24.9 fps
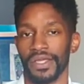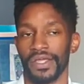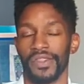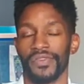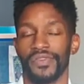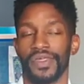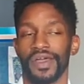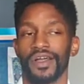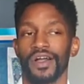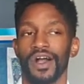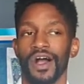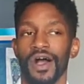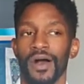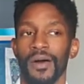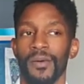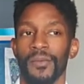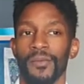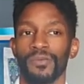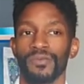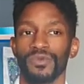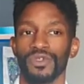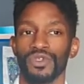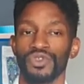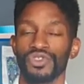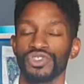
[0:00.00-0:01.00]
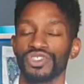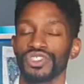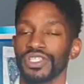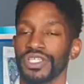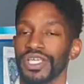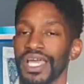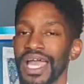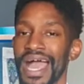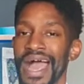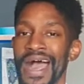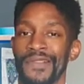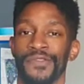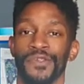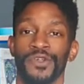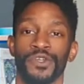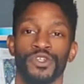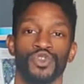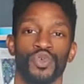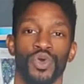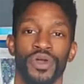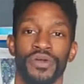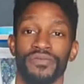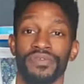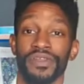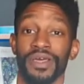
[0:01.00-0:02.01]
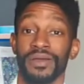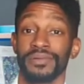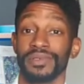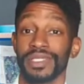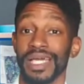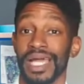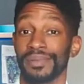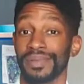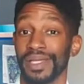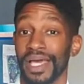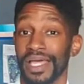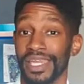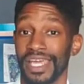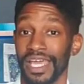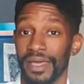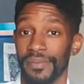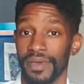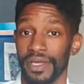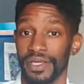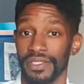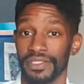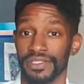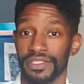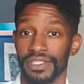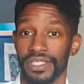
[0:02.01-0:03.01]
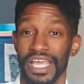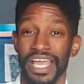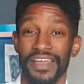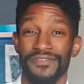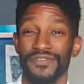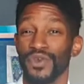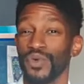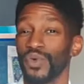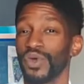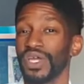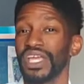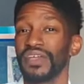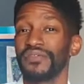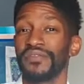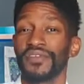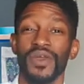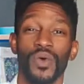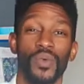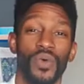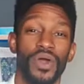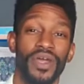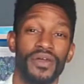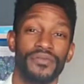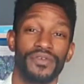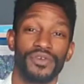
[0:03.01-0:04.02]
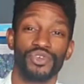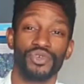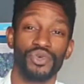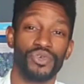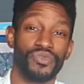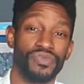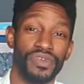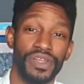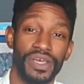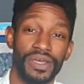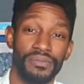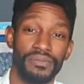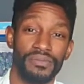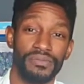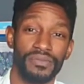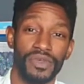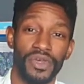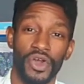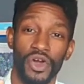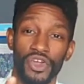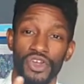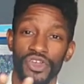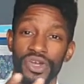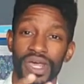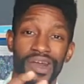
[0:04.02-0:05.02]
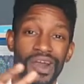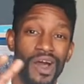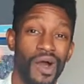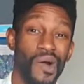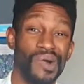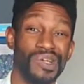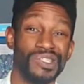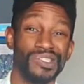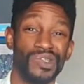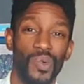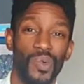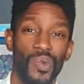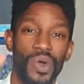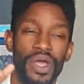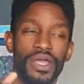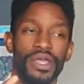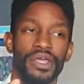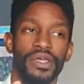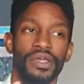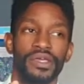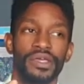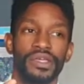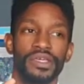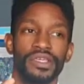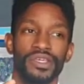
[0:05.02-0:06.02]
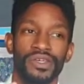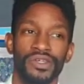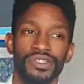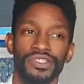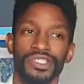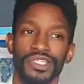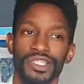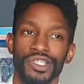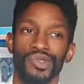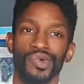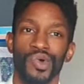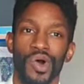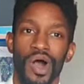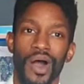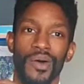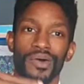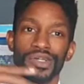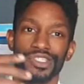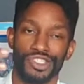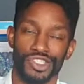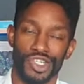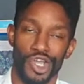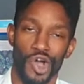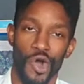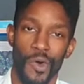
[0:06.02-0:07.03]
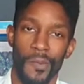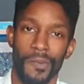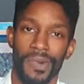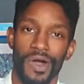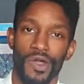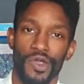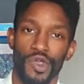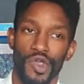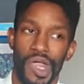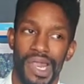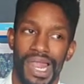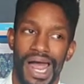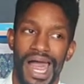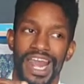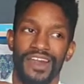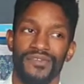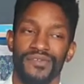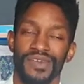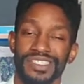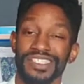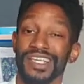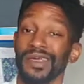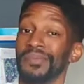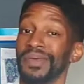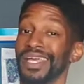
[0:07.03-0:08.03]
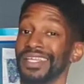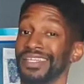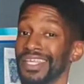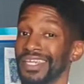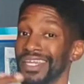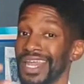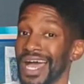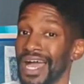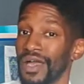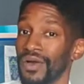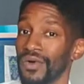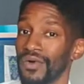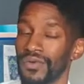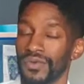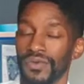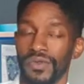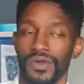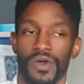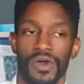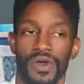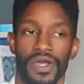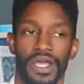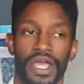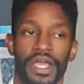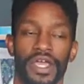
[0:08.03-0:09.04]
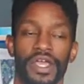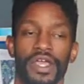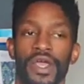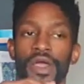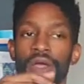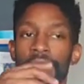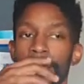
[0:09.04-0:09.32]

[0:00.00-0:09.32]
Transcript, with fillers: They come usually after twin flame type dynamics. If you're even aware of your twin flame, you know, you're not always aware. Usually you always know, but a lot of us can be in denial, okay?